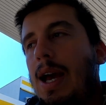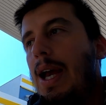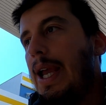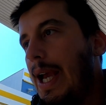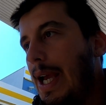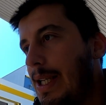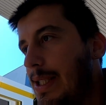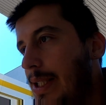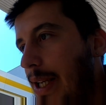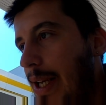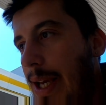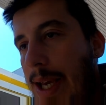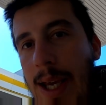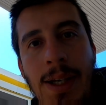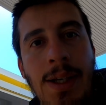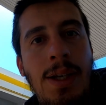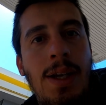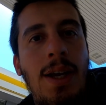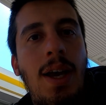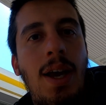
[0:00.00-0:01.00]
Hi guys
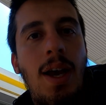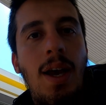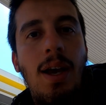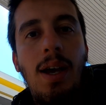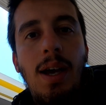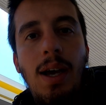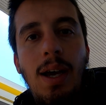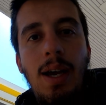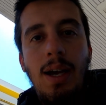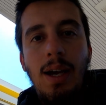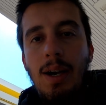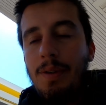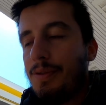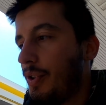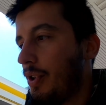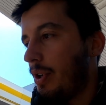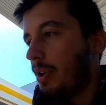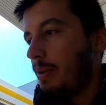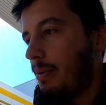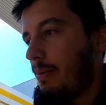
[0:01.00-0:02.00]
again.
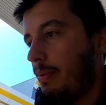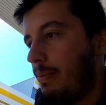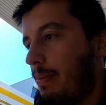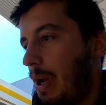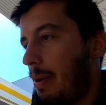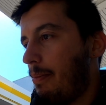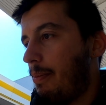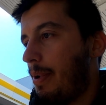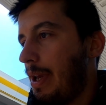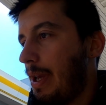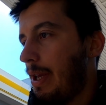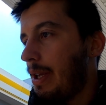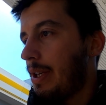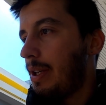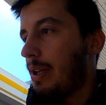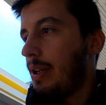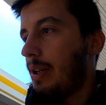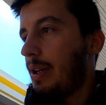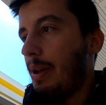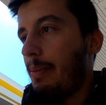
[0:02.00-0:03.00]
After my break,
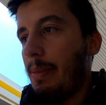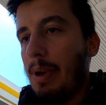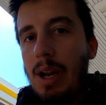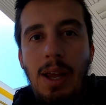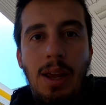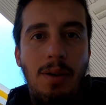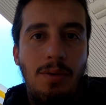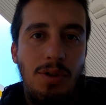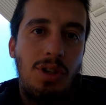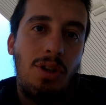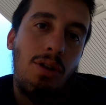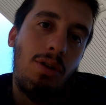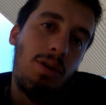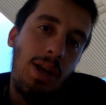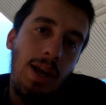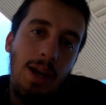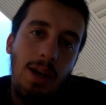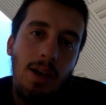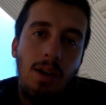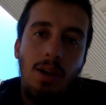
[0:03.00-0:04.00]
I mean I have still
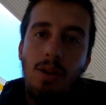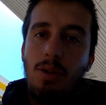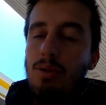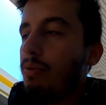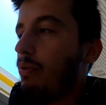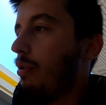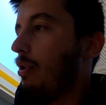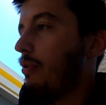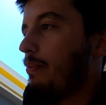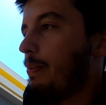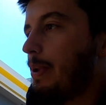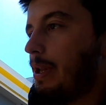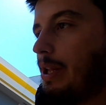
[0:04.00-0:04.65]
like 12